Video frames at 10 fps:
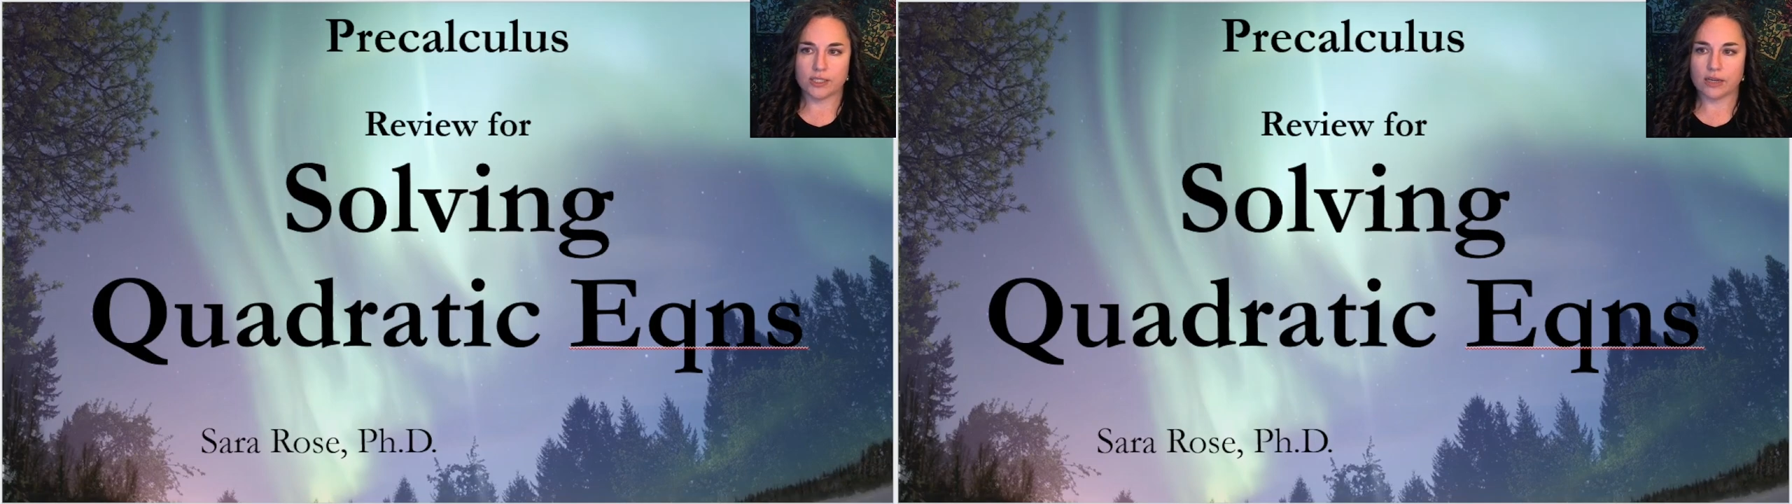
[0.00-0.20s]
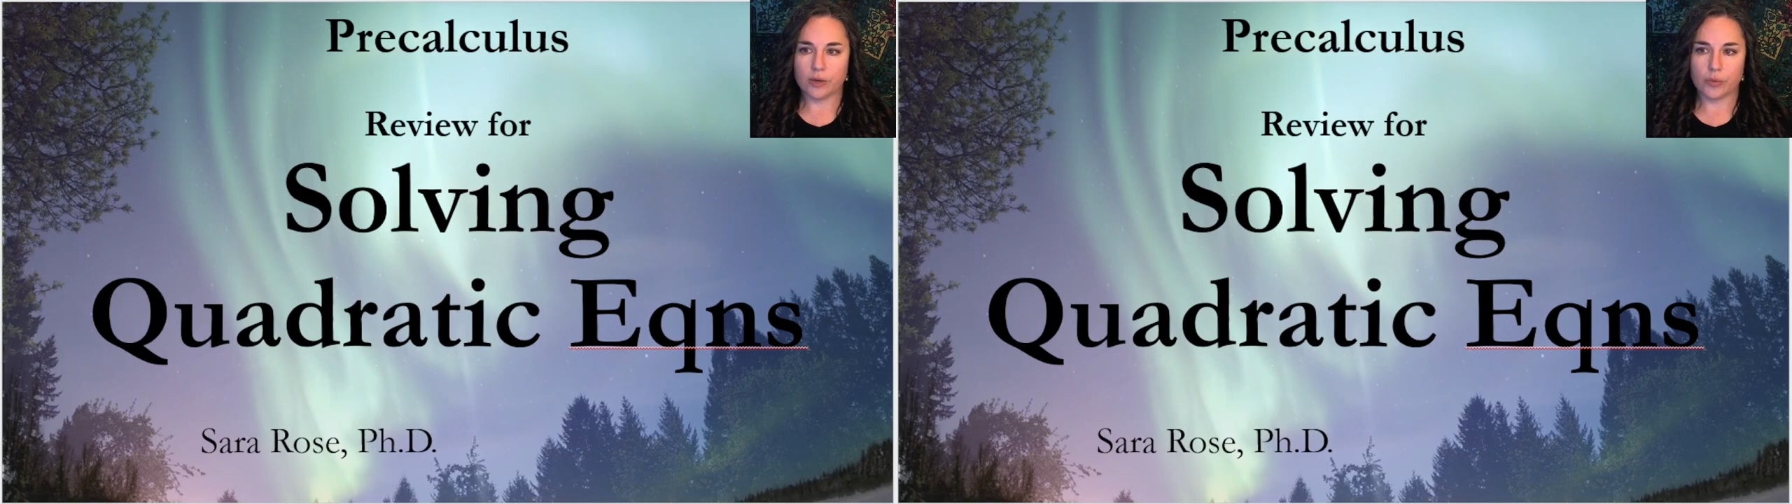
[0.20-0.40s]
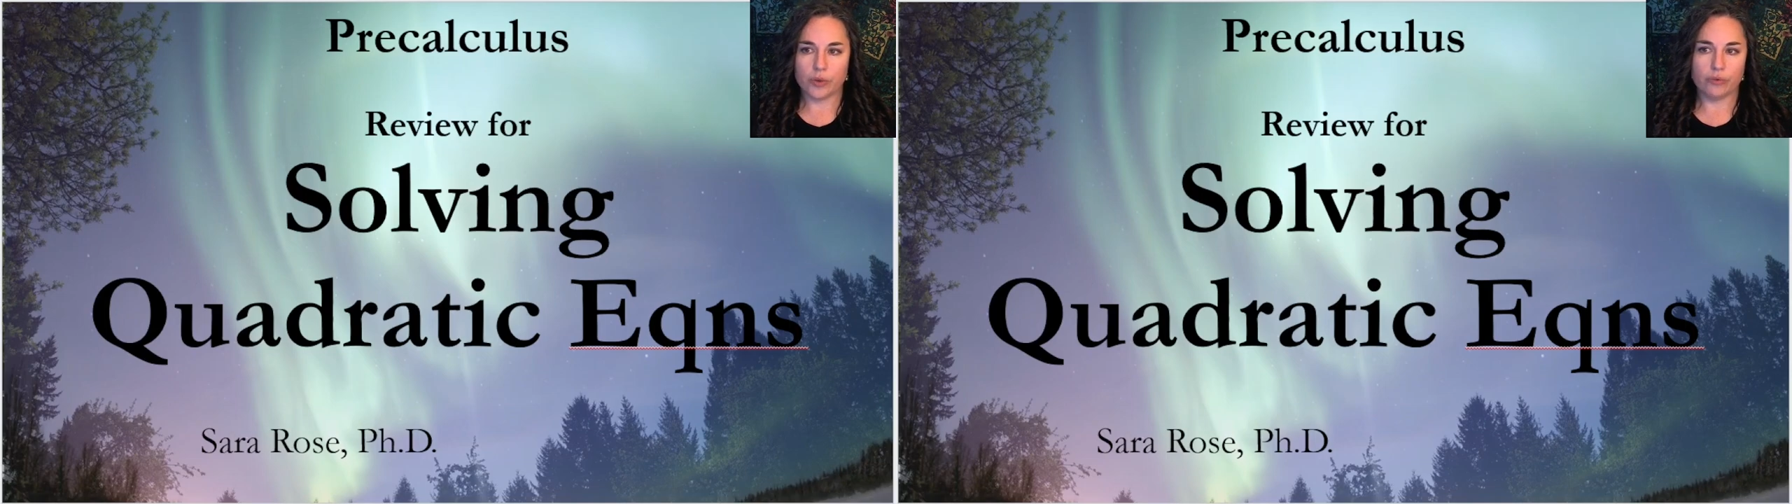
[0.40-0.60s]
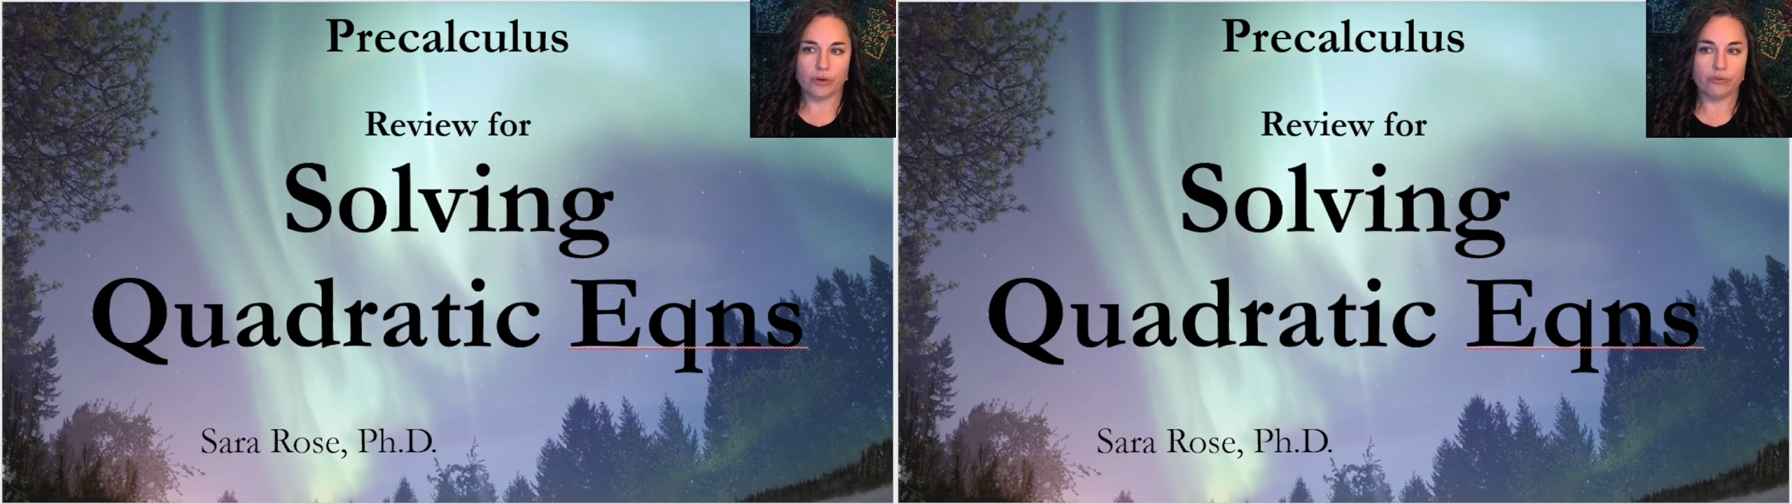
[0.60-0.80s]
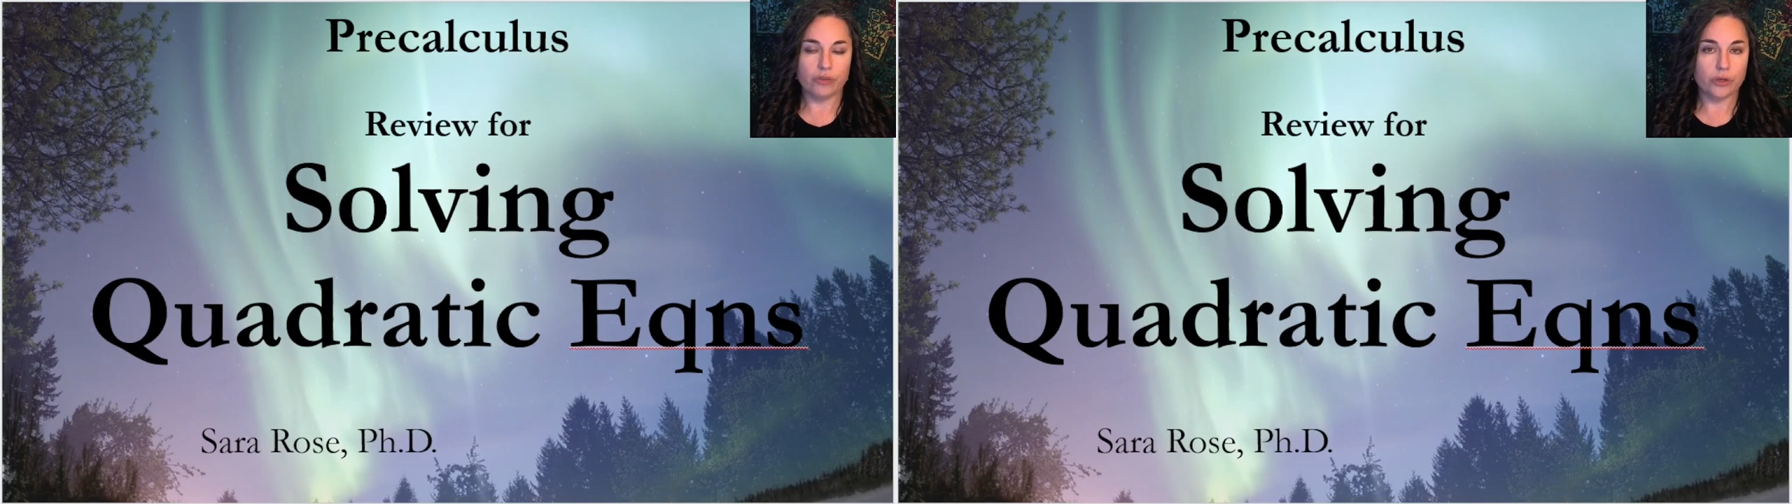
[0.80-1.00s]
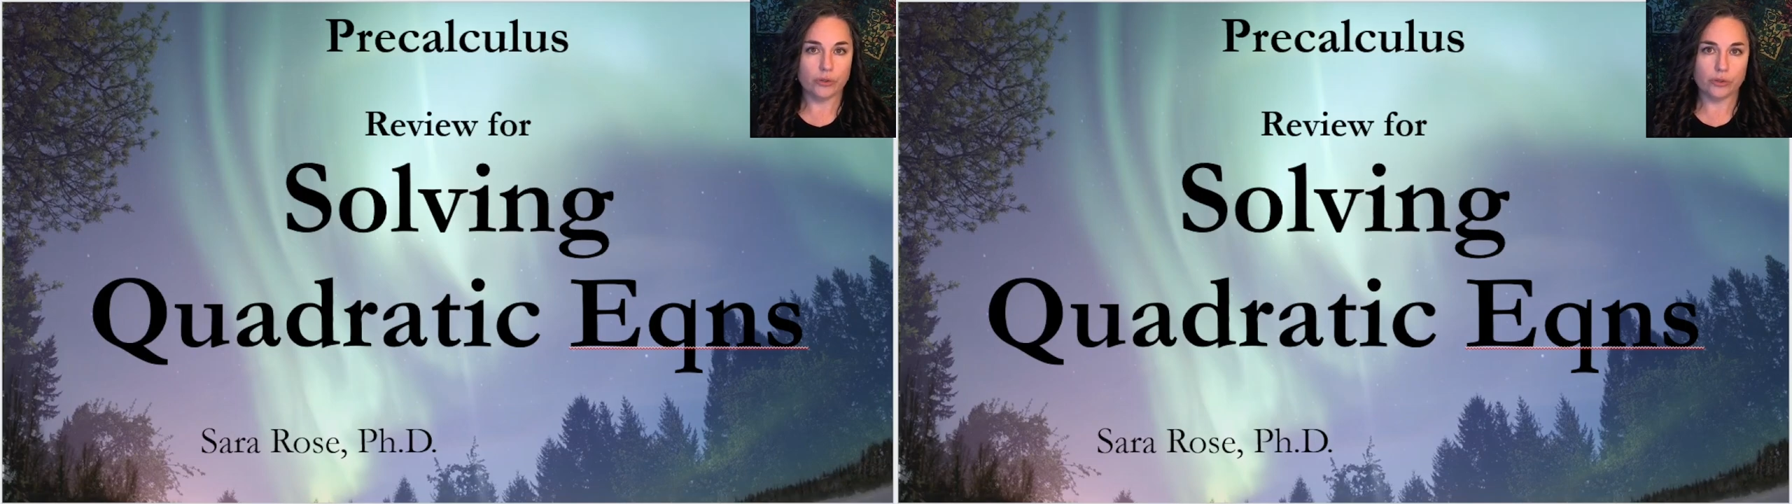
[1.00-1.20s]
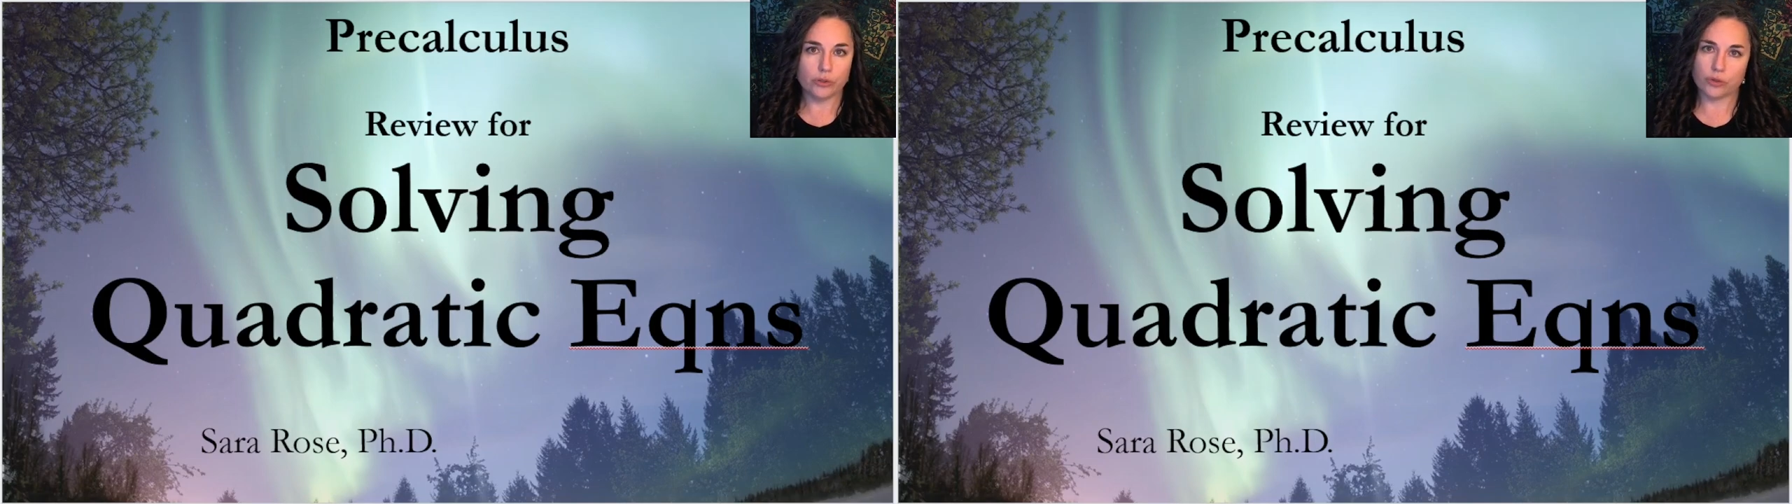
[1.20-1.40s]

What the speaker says: Now that we've reviewed